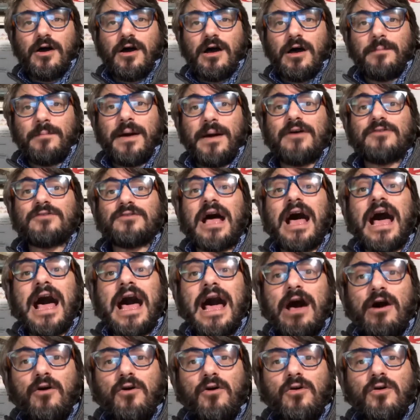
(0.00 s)
about
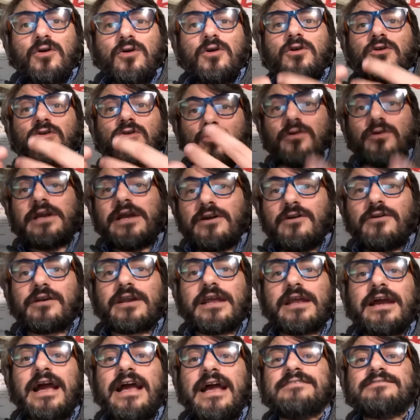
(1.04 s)
how you can
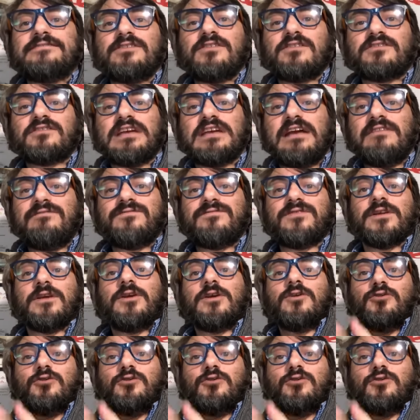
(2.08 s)
organize yourself